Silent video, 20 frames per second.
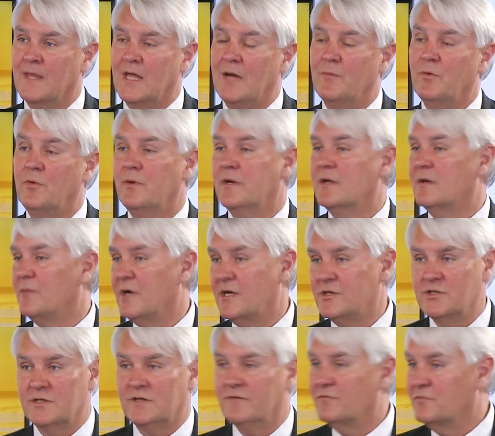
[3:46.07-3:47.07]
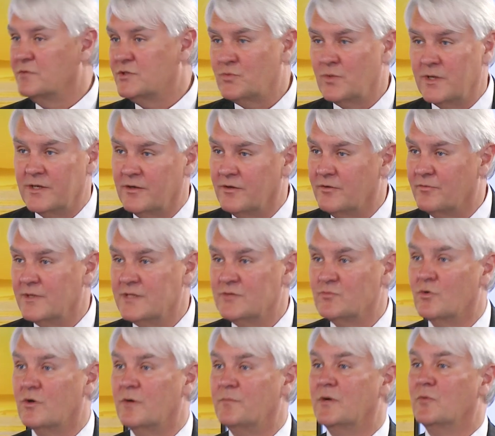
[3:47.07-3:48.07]
And what we can imagine, if it was 20 degrees
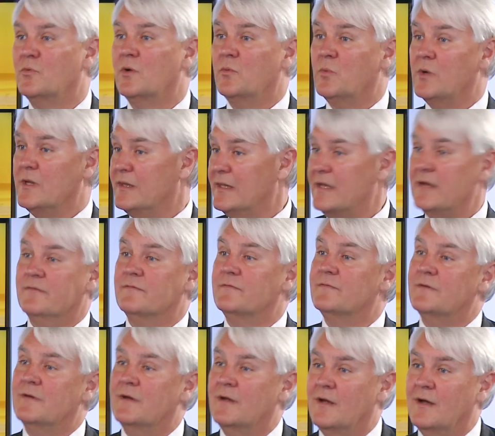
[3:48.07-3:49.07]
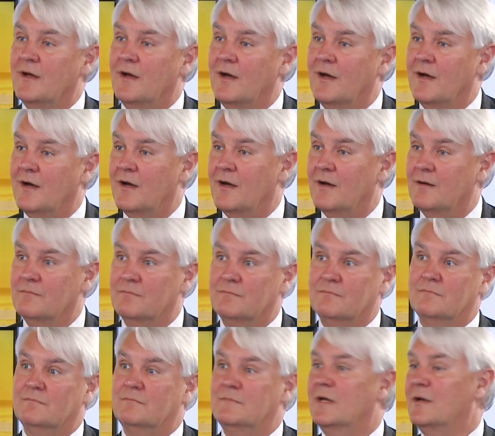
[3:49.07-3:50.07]
warmer where we live,
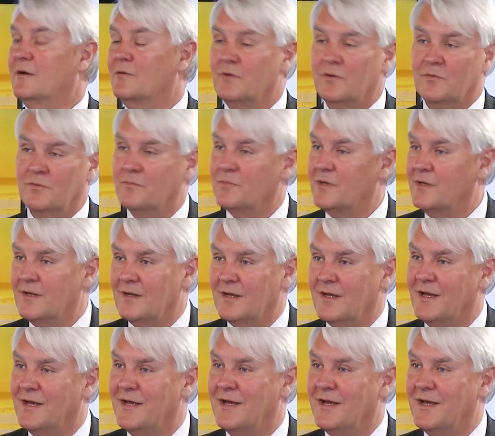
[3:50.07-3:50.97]
you know, we would be